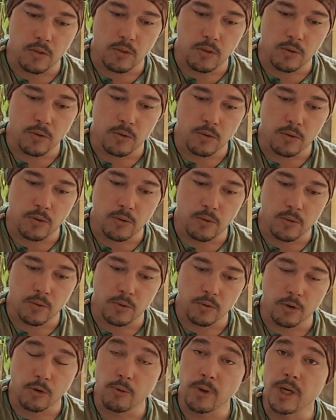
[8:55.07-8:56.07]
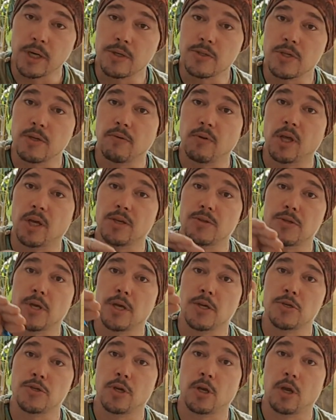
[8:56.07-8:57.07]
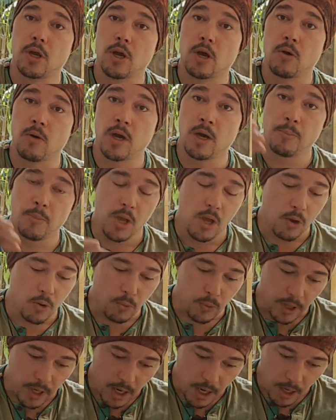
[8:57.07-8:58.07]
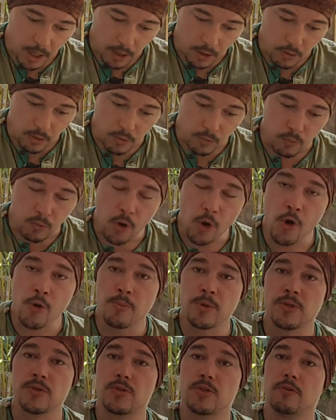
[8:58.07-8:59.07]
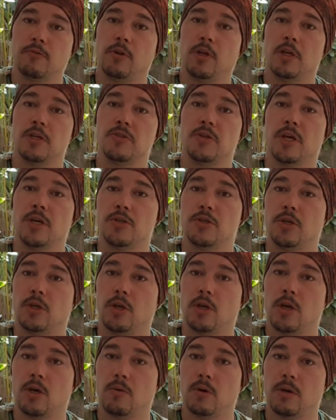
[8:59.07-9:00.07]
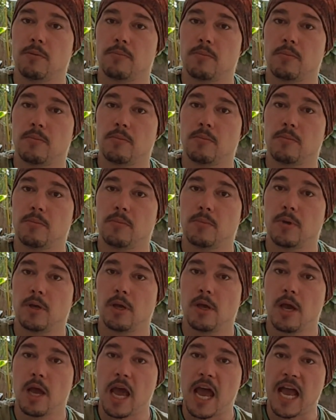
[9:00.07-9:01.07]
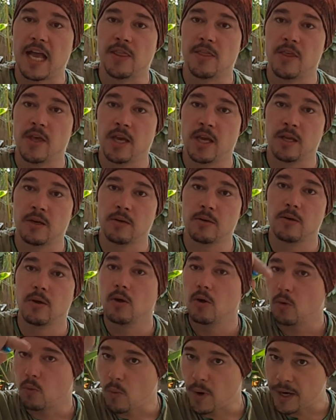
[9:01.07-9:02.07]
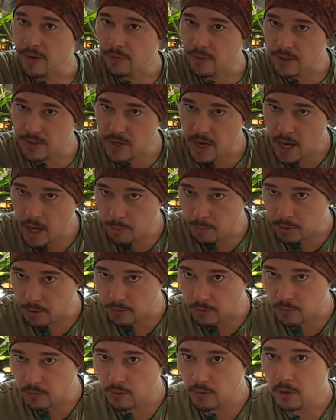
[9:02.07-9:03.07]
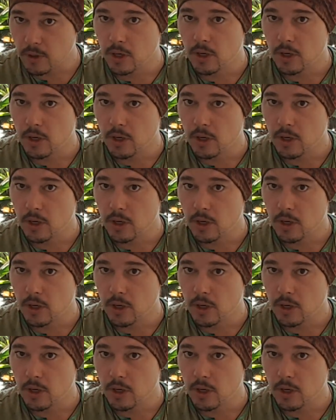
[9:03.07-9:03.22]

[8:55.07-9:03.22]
the Greek civilization go up. We had the Roman civilization go up. And then when this happened,